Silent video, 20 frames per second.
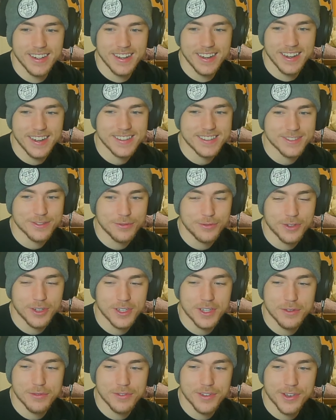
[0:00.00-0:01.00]
That's a
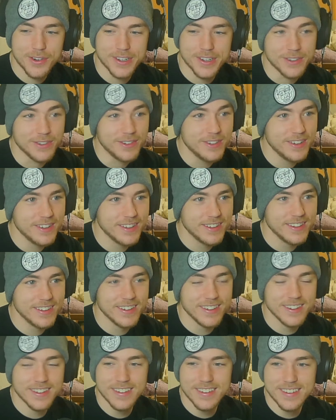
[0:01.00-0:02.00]
funny photo.
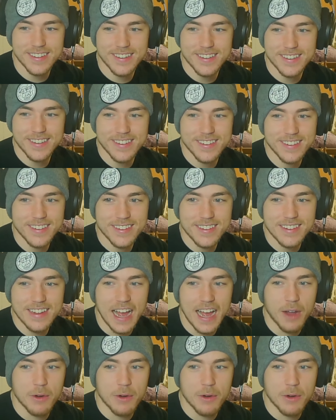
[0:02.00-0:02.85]
I